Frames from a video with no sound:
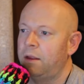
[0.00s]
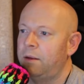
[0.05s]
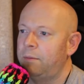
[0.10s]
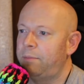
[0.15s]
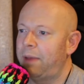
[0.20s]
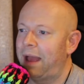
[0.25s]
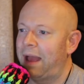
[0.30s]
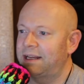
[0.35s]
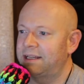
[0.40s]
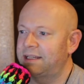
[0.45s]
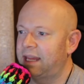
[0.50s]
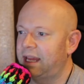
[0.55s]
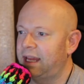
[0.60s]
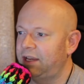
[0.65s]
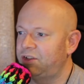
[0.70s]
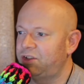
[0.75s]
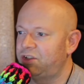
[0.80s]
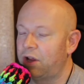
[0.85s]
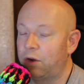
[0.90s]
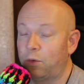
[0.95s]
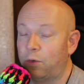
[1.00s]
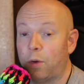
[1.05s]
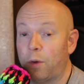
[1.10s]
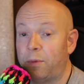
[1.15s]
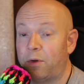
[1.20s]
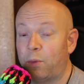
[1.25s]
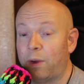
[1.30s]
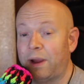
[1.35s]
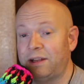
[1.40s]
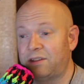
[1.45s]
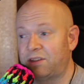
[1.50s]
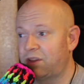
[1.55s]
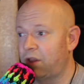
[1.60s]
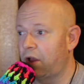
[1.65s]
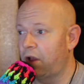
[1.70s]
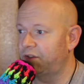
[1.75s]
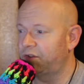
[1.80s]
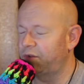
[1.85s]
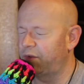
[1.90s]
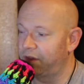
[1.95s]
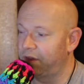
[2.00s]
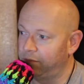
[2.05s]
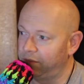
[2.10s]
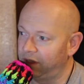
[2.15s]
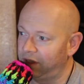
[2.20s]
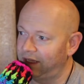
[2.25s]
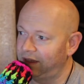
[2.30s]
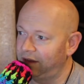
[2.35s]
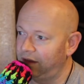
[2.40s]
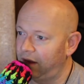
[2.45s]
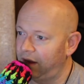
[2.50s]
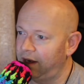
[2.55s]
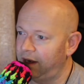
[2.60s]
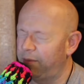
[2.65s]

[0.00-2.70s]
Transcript: Roman Reigns talks with the Bloodline